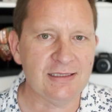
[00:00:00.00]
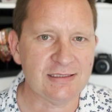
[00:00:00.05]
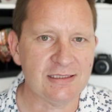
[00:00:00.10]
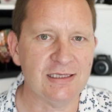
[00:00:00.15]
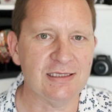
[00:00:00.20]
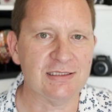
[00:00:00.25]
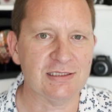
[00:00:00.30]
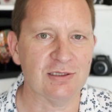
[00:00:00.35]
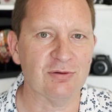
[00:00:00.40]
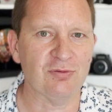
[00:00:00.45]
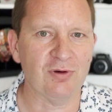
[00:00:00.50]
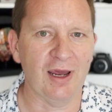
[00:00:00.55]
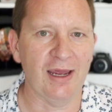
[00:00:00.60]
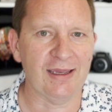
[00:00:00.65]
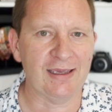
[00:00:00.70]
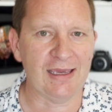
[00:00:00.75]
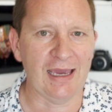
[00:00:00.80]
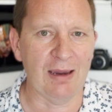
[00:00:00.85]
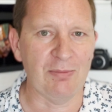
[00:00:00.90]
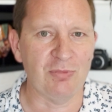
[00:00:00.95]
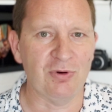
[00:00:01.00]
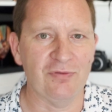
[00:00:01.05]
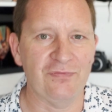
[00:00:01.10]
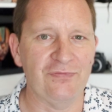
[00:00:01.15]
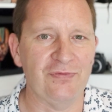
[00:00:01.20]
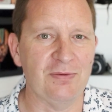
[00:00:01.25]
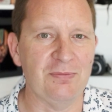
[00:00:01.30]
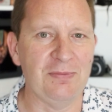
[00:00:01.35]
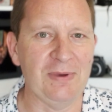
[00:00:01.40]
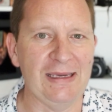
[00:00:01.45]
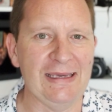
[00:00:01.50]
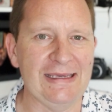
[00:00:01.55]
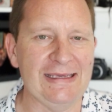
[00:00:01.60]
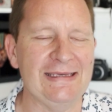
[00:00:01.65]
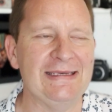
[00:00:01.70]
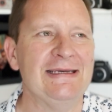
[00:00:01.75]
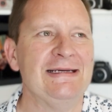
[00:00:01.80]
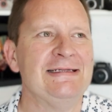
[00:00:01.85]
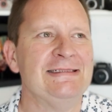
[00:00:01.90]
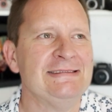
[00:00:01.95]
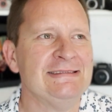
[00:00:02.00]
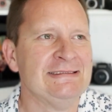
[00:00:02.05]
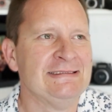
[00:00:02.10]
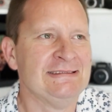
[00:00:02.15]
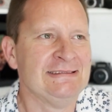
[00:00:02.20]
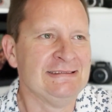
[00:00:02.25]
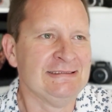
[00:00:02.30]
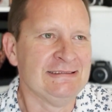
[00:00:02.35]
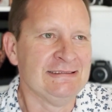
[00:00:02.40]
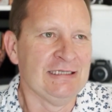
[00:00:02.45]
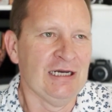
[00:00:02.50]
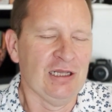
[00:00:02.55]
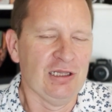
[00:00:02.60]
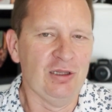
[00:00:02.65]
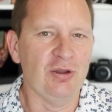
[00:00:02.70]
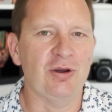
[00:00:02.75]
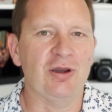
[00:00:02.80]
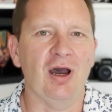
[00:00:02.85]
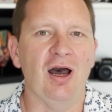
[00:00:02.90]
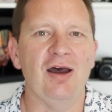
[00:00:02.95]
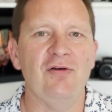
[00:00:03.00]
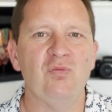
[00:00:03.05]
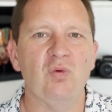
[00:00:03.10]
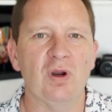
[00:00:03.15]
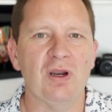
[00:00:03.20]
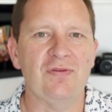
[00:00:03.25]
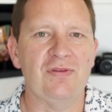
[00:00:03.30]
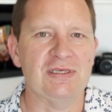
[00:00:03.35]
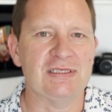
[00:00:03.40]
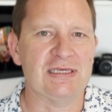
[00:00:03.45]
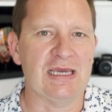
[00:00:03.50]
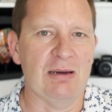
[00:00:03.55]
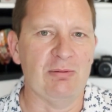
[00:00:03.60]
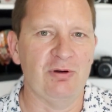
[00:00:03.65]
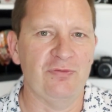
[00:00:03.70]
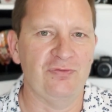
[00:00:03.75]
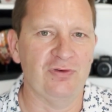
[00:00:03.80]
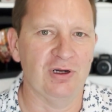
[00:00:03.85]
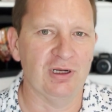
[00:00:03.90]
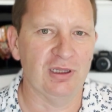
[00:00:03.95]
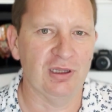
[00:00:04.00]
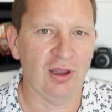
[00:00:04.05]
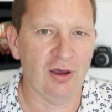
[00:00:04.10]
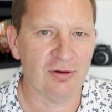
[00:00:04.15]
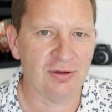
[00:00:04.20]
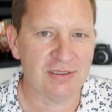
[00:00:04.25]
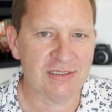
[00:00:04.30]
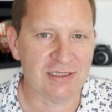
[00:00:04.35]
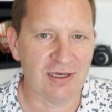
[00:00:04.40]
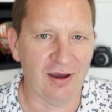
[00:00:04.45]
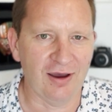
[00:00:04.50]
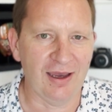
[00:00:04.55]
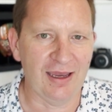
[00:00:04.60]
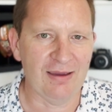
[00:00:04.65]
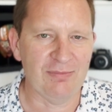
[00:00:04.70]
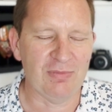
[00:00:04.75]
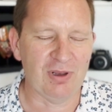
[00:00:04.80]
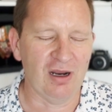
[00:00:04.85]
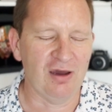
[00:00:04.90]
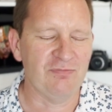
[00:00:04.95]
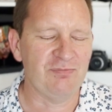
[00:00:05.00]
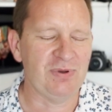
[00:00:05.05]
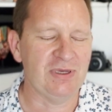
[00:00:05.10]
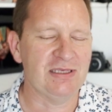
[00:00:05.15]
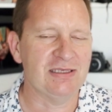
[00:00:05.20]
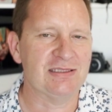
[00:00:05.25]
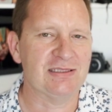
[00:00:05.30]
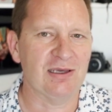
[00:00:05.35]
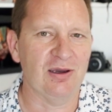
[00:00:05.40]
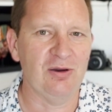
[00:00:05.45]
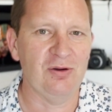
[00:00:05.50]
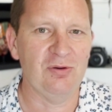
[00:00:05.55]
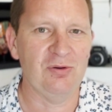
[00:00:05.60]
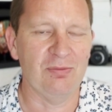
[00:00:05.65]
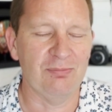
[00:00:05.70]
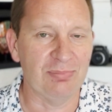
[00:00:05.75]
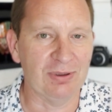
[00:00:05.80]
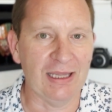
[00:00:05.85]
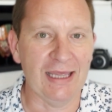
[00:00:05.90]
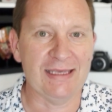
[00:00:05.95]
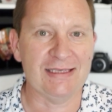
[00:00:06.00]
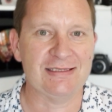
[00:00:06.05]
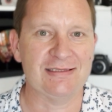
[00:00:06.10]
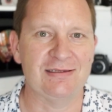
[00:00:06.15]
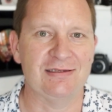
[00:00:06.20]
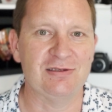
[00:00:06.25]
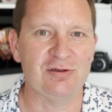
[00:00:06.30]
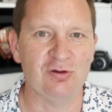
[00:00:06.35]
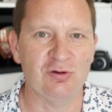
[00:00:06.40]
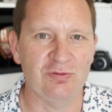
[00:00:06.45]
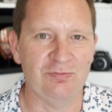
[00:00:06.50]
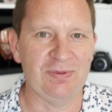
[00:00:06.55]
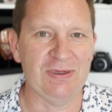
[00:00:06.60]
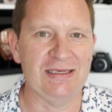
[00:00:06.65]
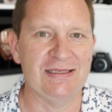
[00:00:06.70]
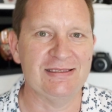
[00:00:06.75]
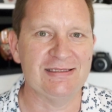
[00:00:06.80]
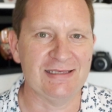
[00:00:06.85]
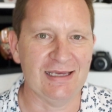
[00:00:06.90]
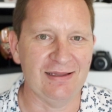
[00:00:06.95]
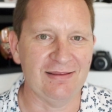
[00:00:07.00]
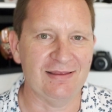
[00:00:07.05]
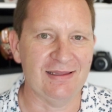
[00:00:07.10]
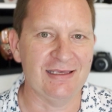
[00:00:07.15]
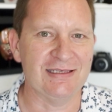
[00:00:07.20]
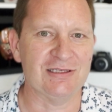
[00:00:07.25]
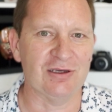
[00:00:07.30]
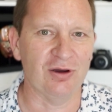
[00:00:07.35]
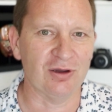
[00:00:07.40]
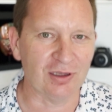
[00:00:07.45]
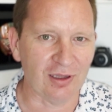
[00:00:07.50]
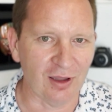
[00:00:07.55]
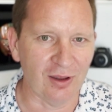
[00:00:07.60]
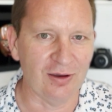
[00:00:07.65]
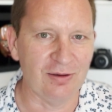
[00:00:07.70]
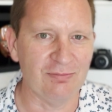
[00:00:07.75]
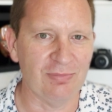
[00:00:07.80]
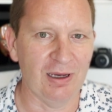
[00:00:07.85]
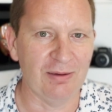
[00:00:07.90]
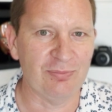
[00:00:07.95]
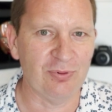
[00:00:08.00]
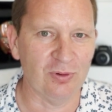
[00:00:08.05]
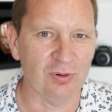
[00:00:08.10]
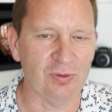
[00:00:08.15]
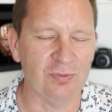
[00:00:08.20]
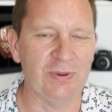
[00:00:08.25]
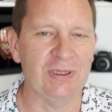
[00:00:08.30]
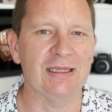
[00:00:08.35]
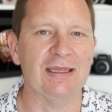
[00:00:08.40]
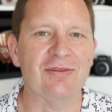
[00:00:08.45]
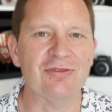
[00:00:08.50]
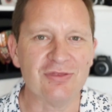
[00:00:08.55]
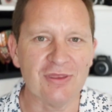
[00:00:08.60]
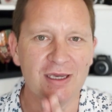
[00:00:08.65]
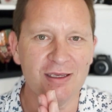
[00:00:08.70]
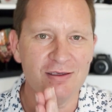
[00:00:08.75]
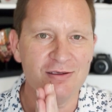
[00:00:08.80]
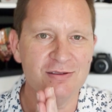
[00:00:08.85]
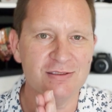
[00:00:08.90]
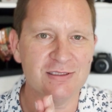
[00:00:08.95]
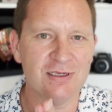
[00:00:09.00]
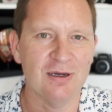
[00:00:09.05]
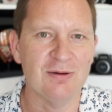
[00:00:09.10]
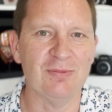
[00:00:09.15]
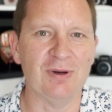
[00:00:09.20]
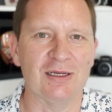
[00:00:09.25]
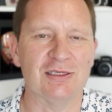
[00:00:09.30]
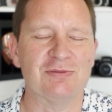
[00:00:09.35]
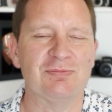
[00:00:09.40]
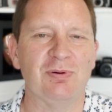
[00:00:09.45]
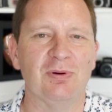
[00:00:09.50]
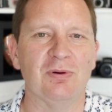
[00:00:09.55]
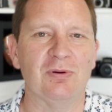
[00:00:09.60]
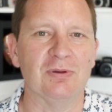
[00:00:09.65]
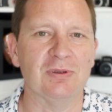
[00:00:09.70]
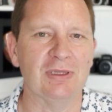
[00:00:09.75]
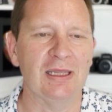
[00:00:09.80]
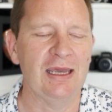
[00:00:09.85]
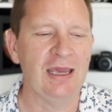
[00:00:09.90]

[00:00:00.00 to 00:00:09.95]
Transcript: this the right camera for me? Look, I've wanted this camera for a long time and I've been so blessed to have been sent this on loan by Paul Wheeler. Thank you so much, Paul.